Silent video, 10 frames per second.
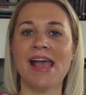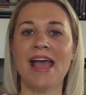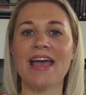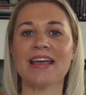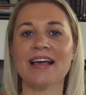
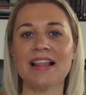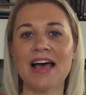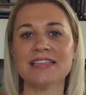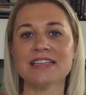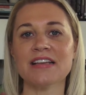And
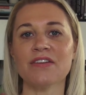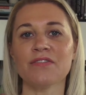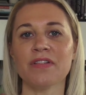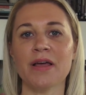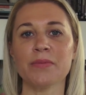classic
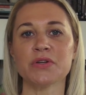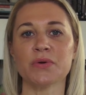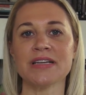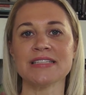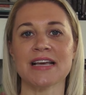
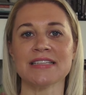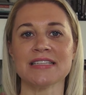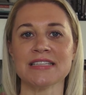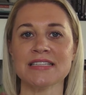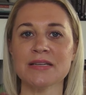inflammatory signs
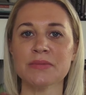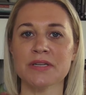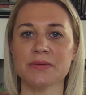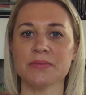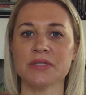and
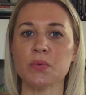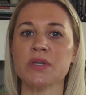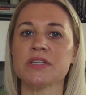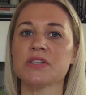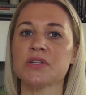symptoms
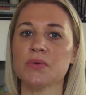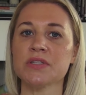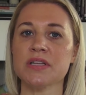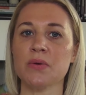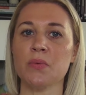we
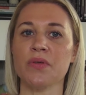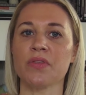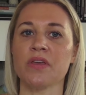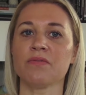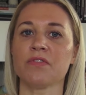associate
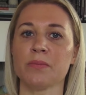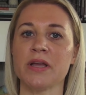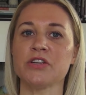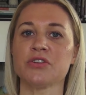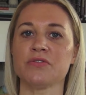with the
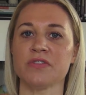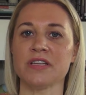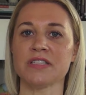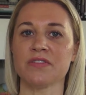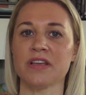inflammation
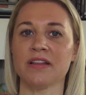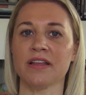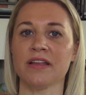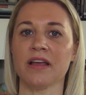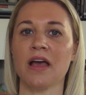phase of
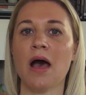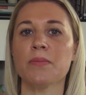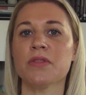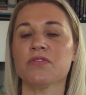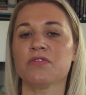healing
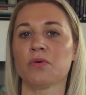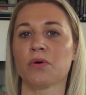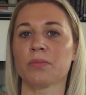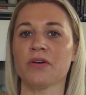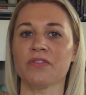come in the form of